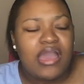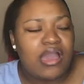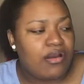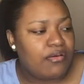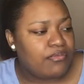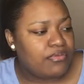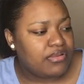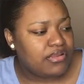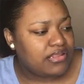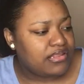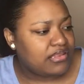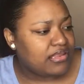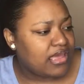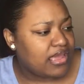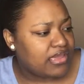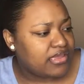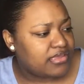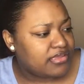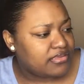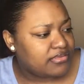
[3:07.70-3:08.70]
I want
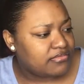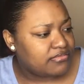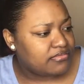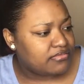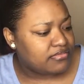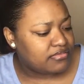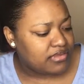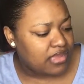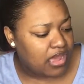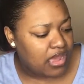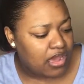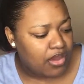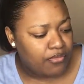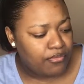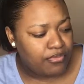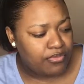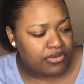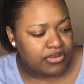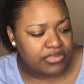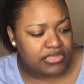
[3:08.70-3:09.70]

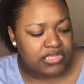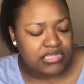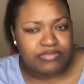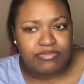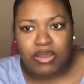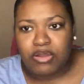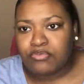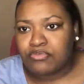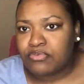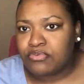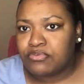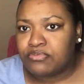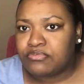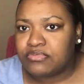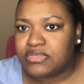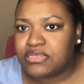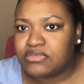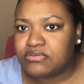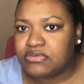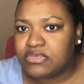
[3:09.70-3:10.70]
it because my
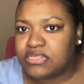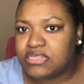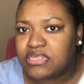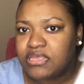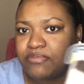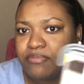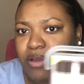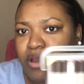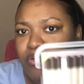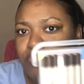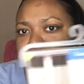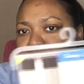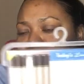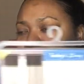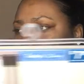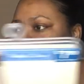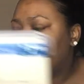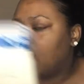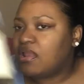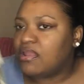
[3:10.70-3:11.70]
room, you can see my
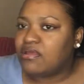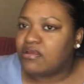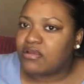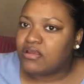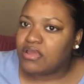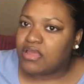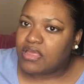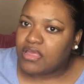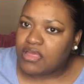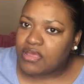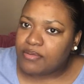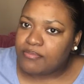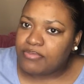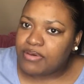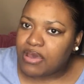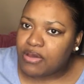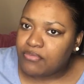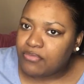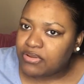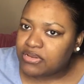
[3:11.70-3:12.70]
room color,
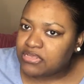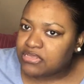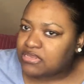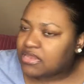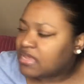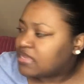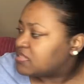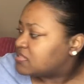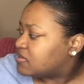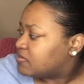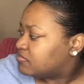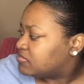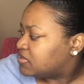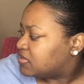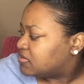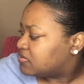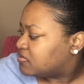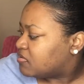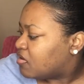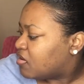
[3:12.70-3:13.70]
but I wanted like
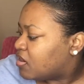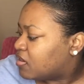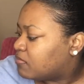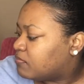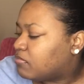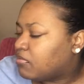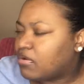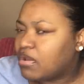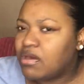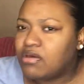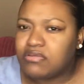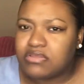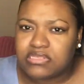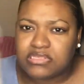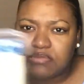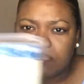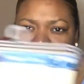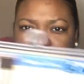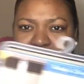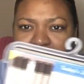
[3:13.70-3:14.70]
something dark brown or
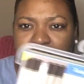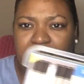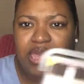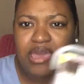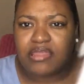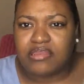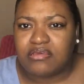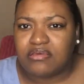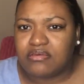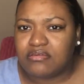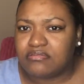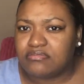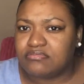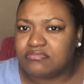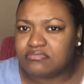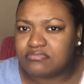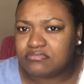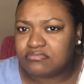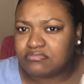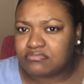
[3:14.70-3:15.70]
something to kind of
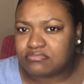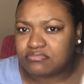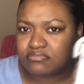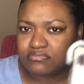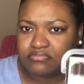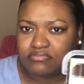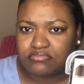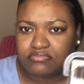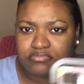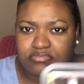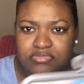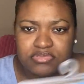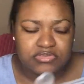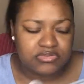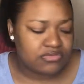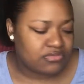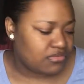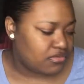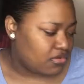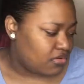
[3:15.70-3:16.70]

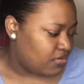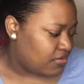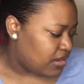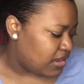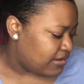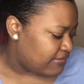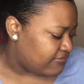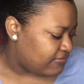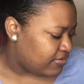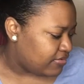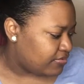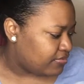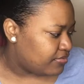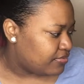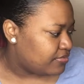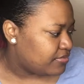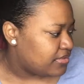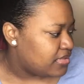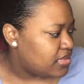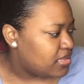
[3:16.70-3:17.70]
go off
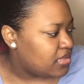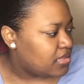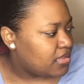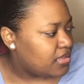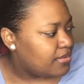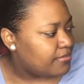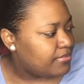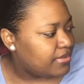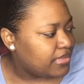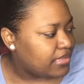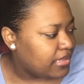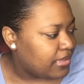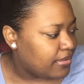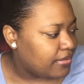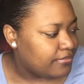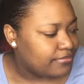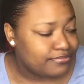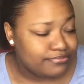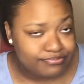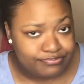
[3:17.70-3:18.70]
on. But
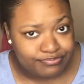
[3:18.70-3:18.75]
yeah,